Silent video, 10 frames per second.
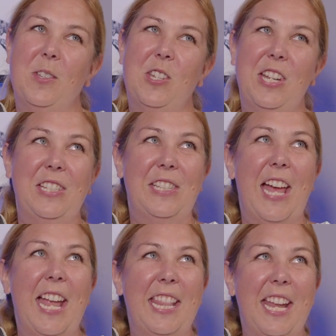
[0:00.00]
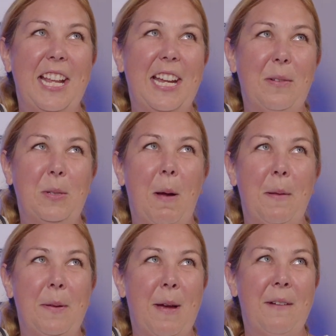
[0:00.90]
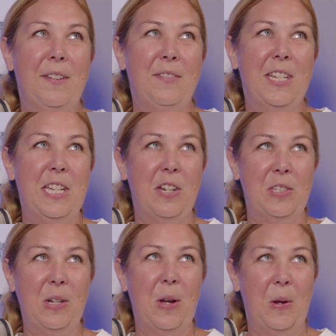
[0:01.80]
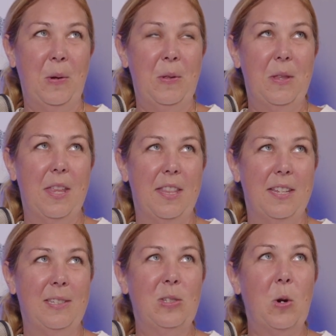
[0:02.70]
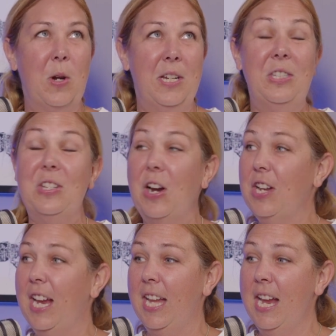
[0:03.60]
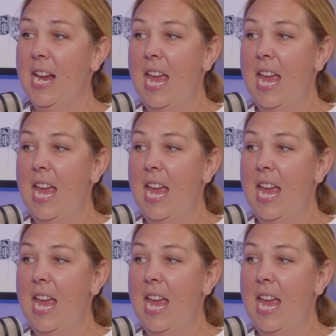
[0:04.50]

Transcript: geez, I, th- I, think it was probably about 15 years ago that this story started.